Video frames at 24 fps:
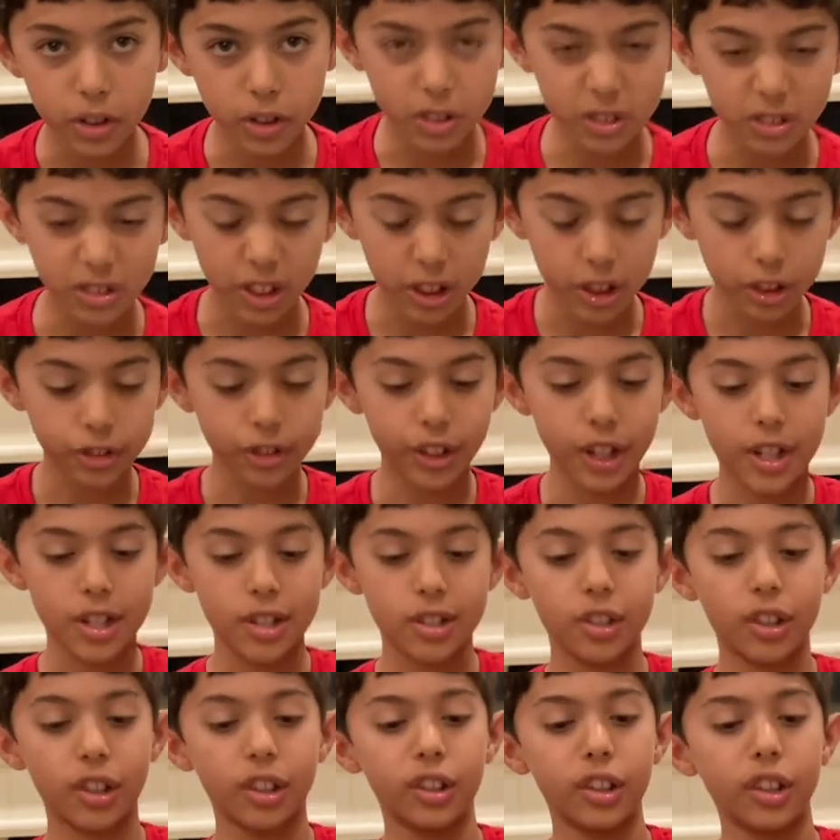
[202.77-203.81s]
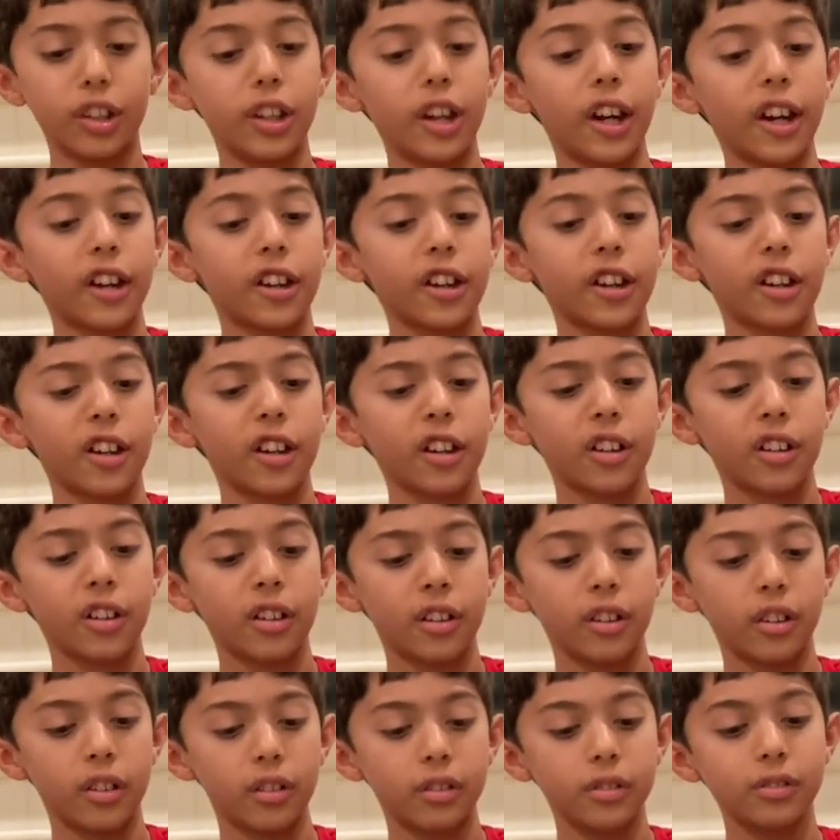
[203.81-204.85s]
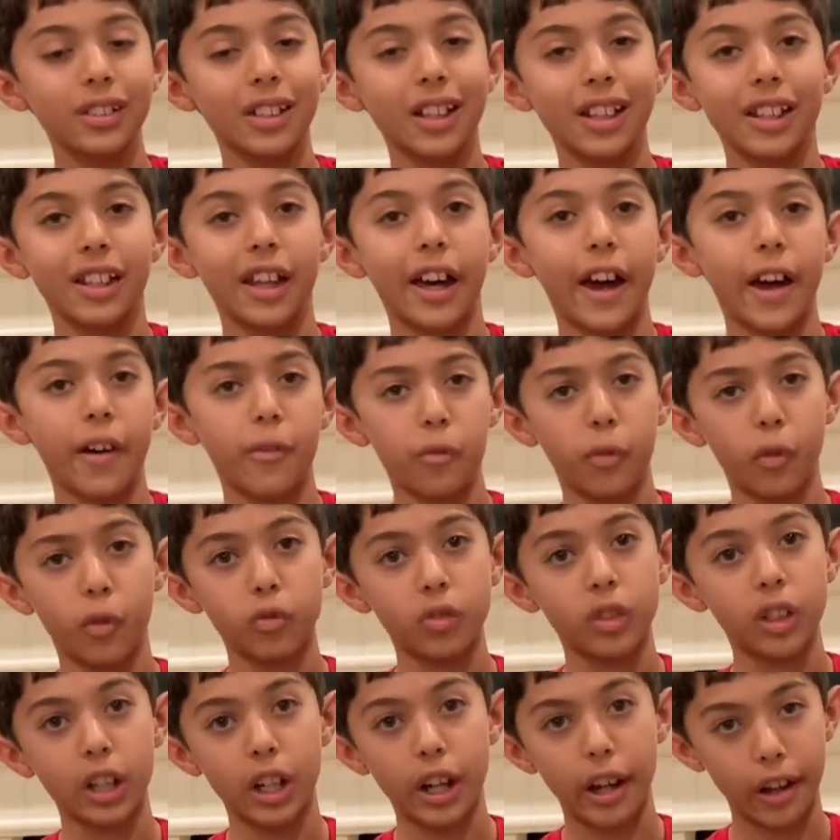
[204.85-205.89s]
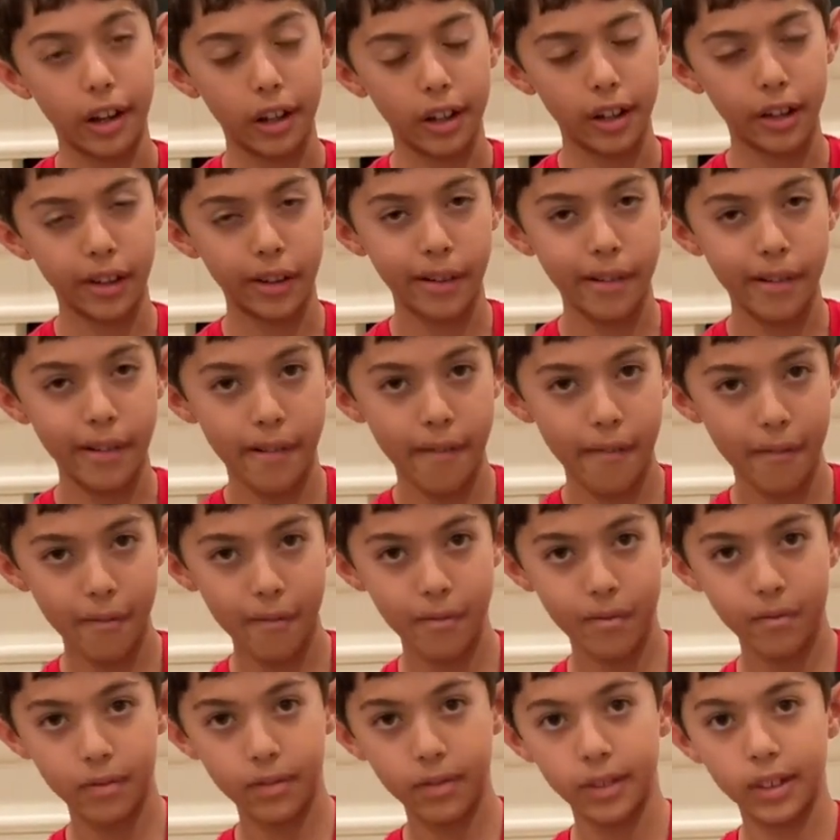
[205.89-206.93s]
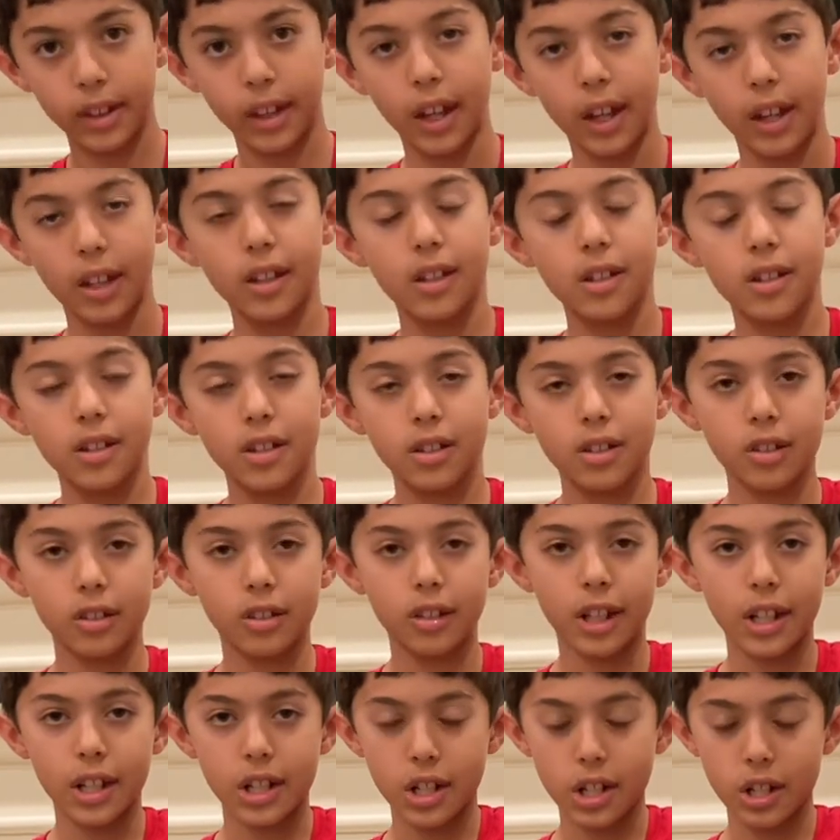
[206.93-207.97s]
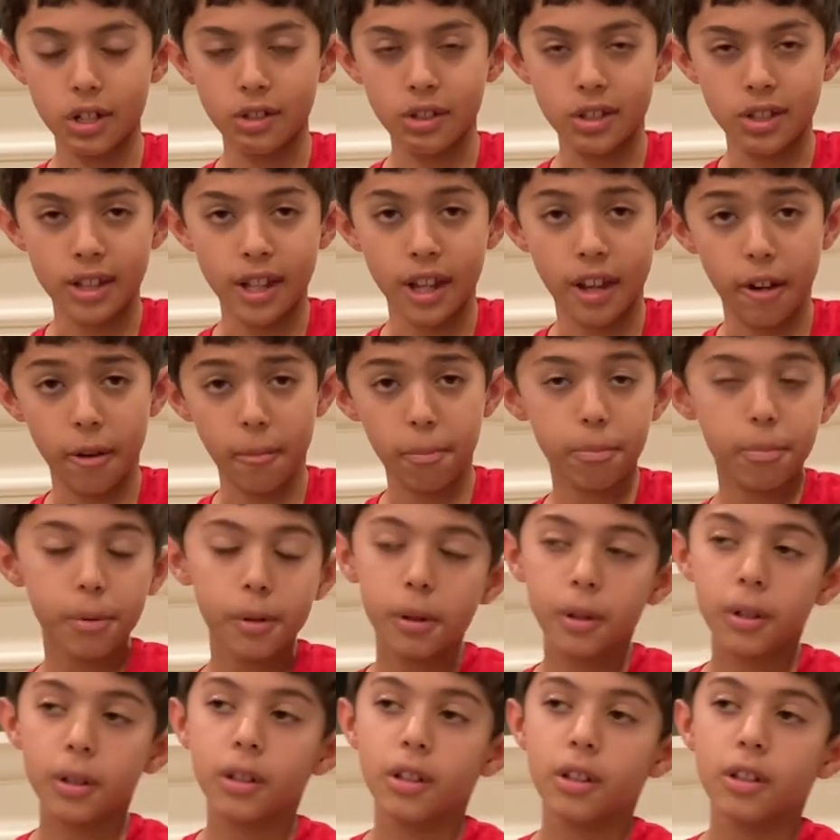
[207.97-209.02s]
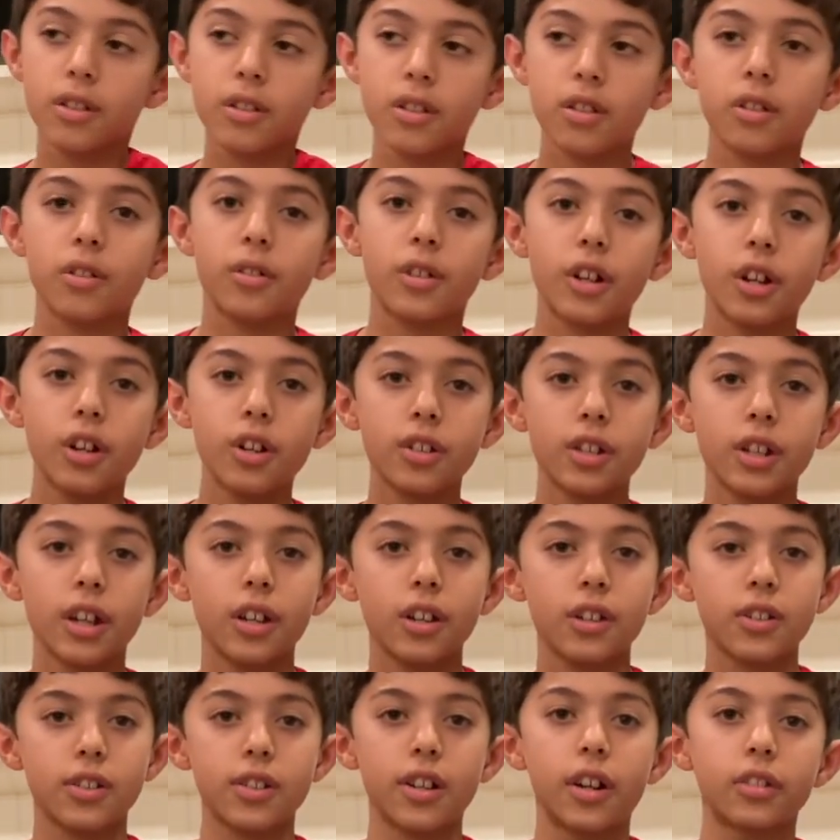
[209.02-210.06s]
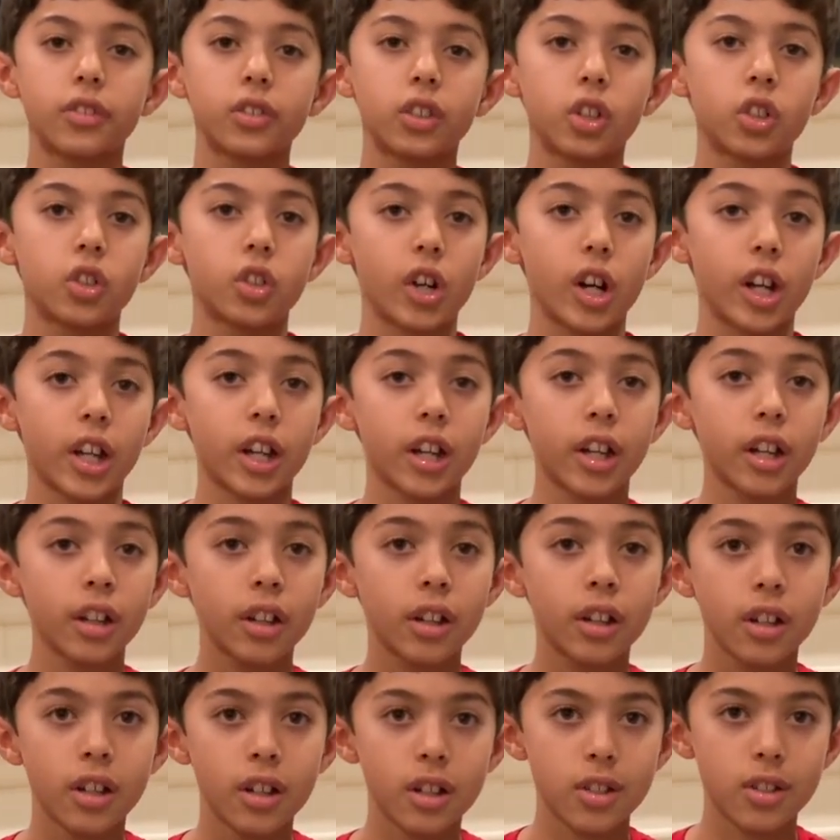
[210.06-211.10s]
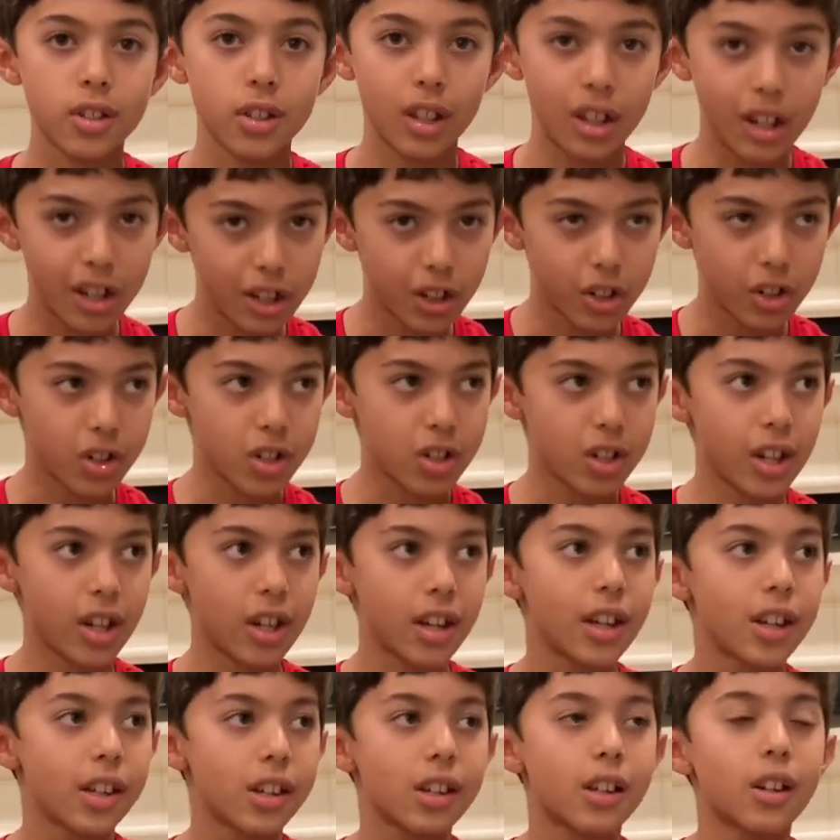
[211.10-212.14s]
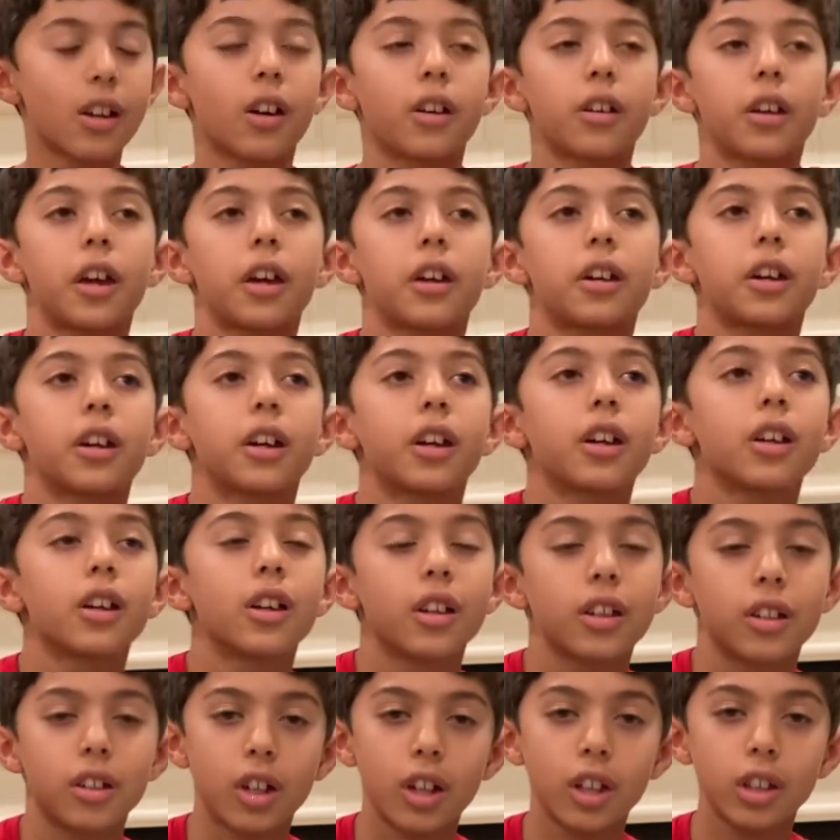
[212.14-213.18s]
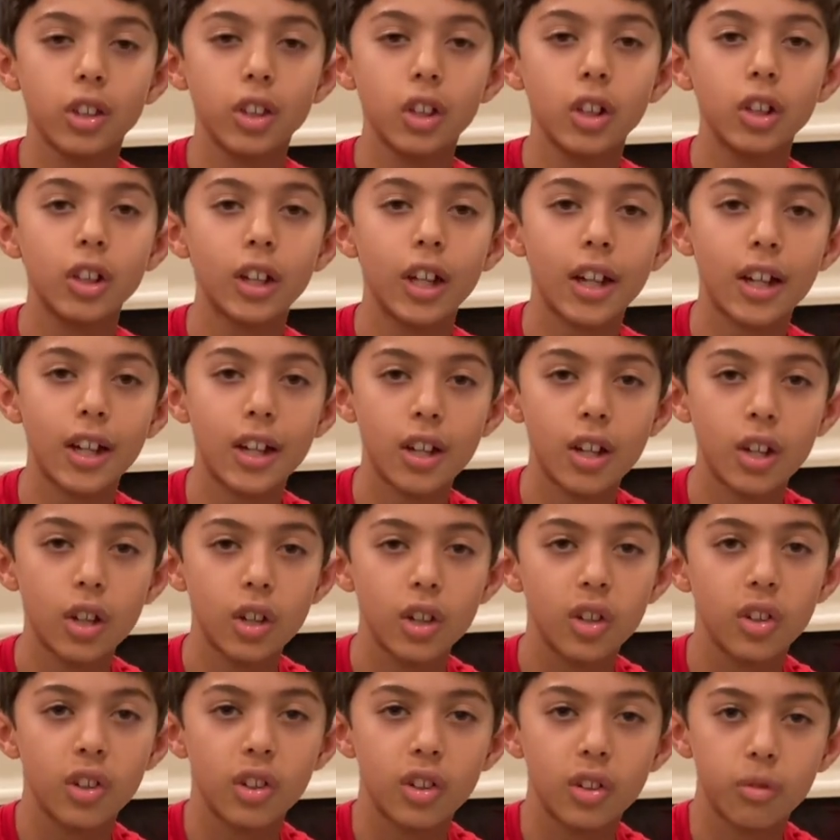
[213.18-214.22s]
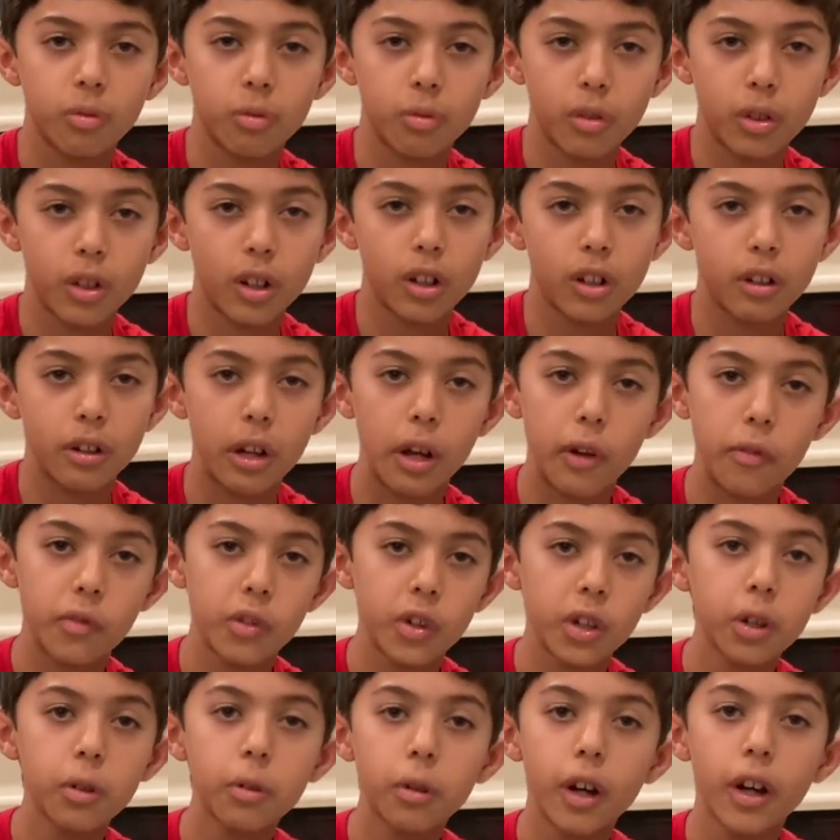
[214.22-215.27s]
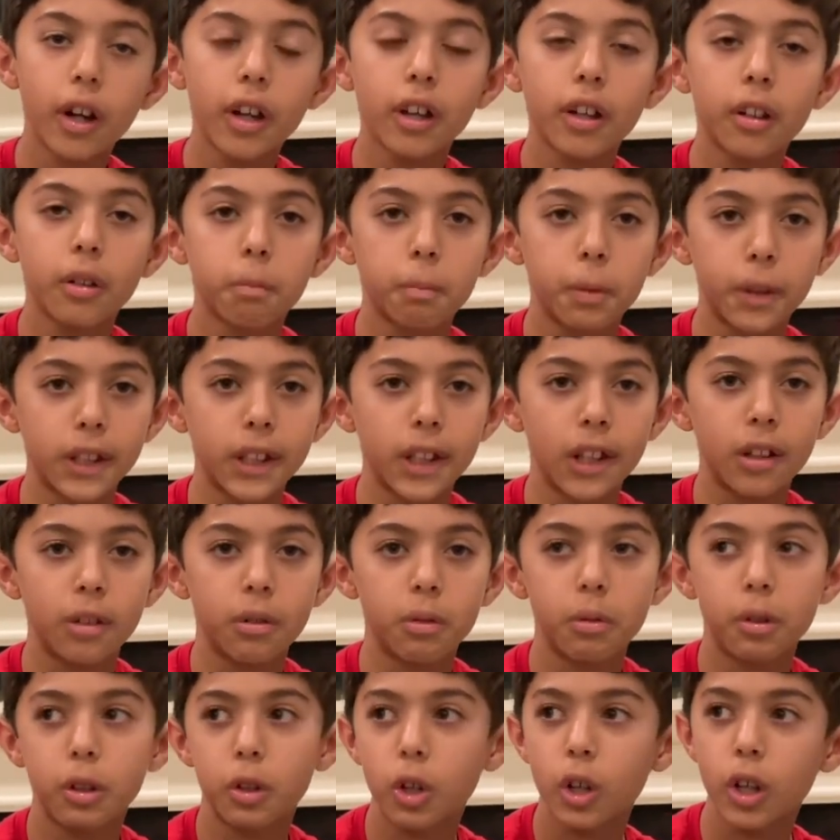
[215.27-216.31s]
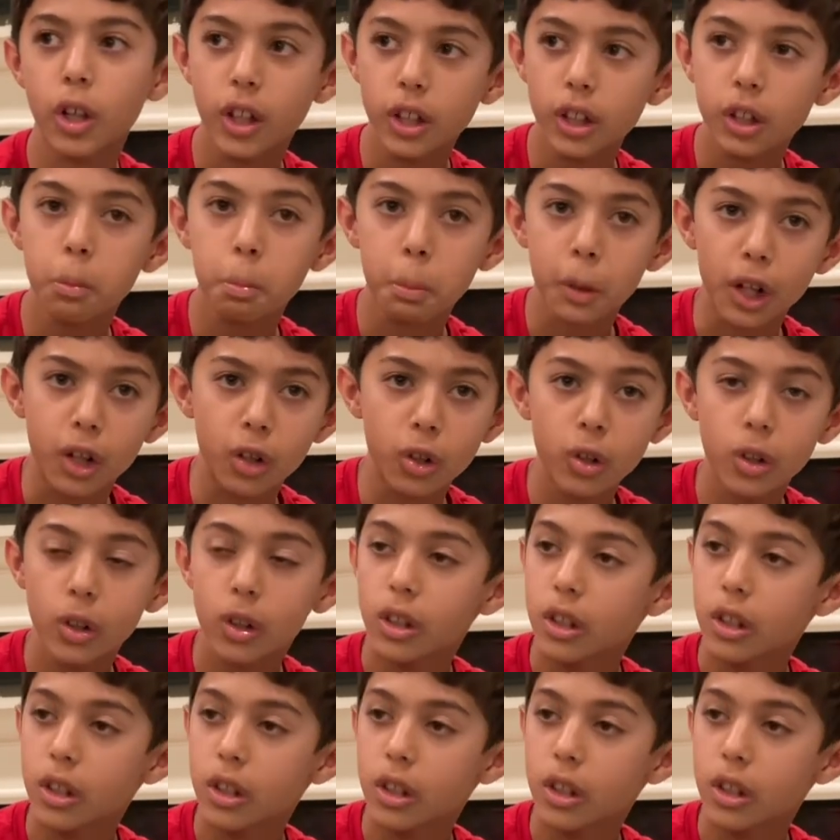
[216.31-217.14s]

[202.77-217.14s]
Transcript: a little less than the deck, than half of the deck. Okay, so that's just the setup. So here's how you start the trick. So then you just say, okay, cut the deck wherever you want, but then, or in the middle,